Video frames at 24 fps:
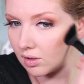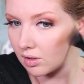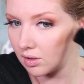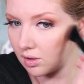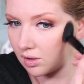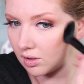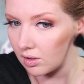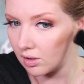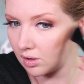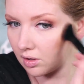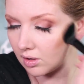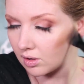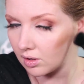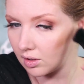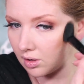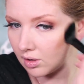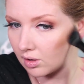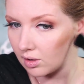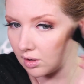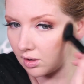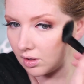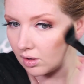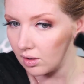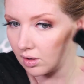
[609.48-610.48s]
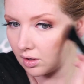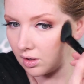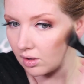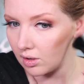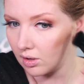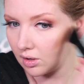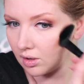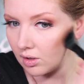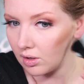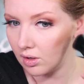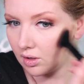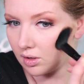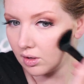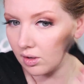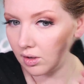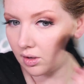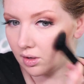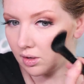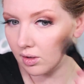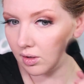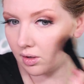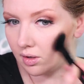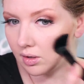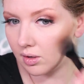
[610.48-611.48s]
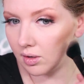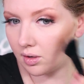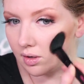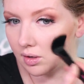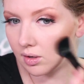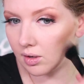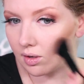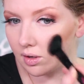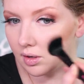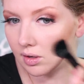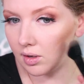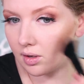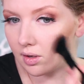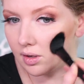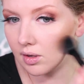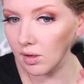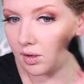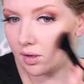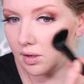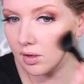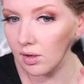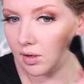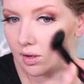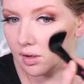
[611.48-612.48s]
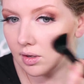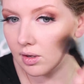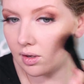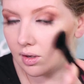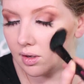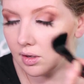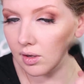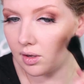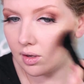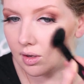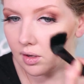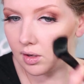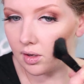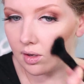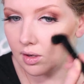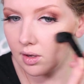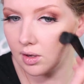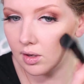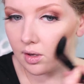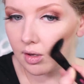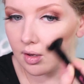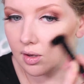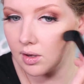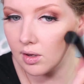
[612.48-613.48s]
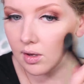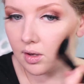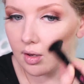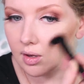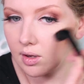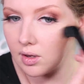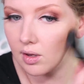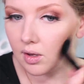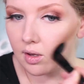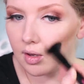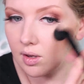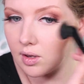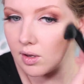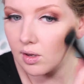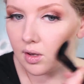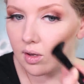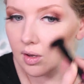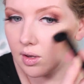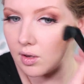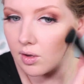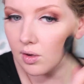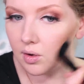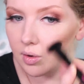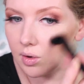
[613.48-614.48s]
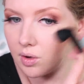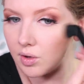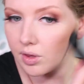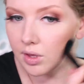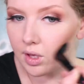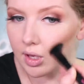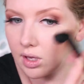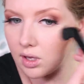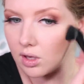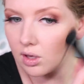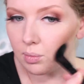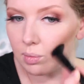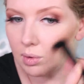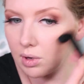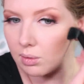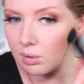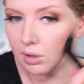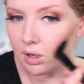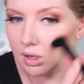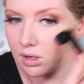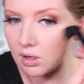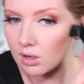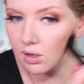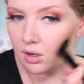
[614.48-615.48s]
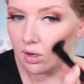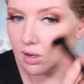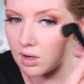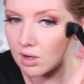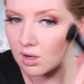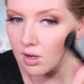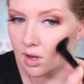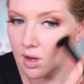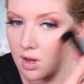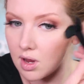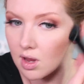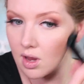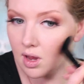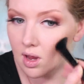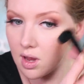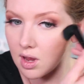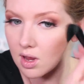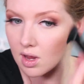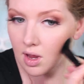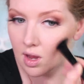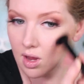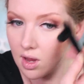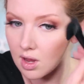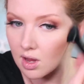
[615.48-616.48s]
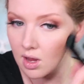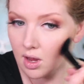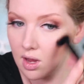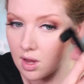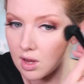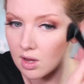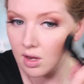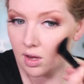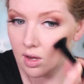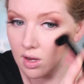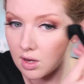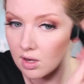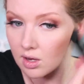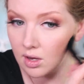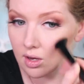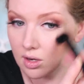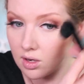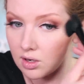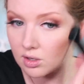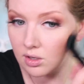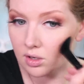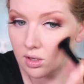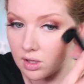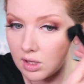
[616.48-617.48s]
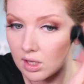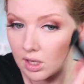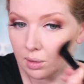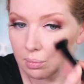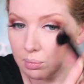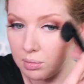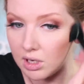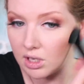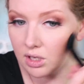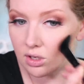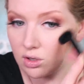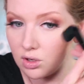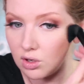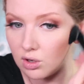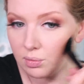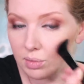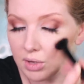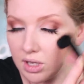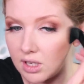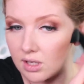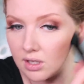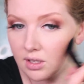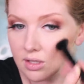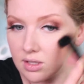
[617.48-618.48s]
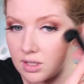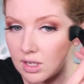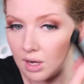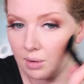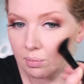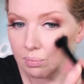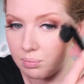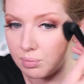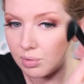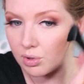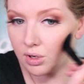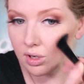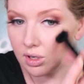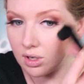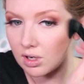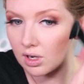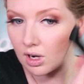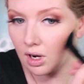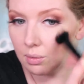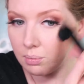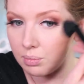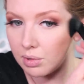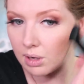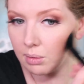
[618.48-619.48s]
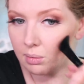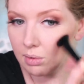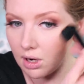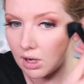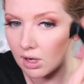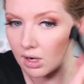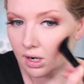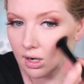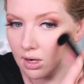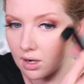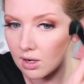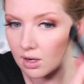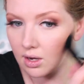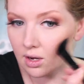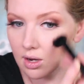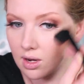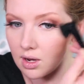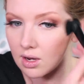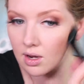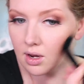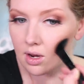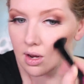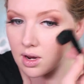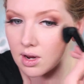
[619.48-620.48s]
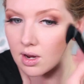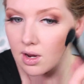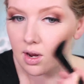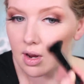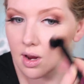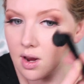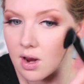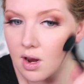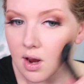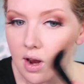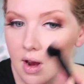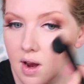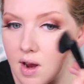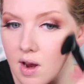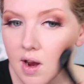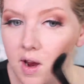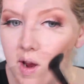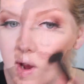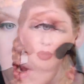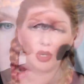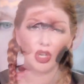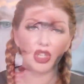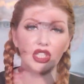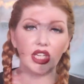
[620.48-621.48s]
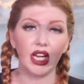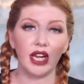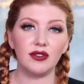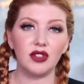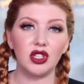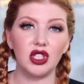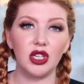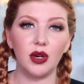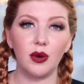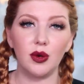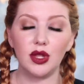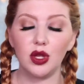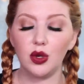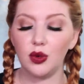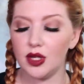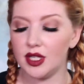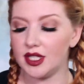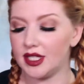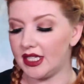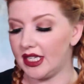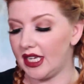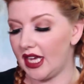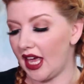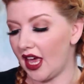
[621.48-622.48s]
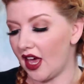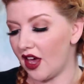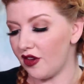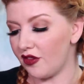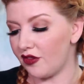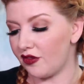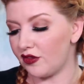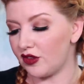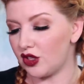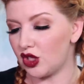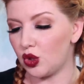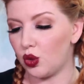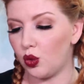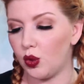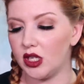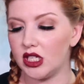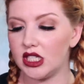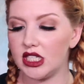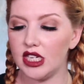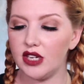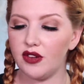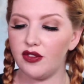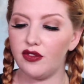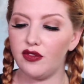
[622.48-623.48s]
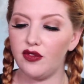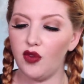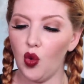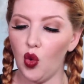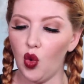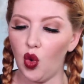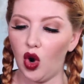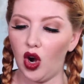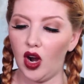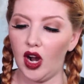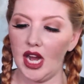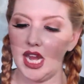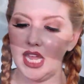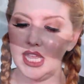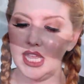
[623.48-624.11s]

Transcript: and contour application. Again, excellent application with this one. Cannot recommend it to you enough. Really love how evenly it applies the product. It's just a beautiful brush all the way around. Next brush I have to share with you is the F24,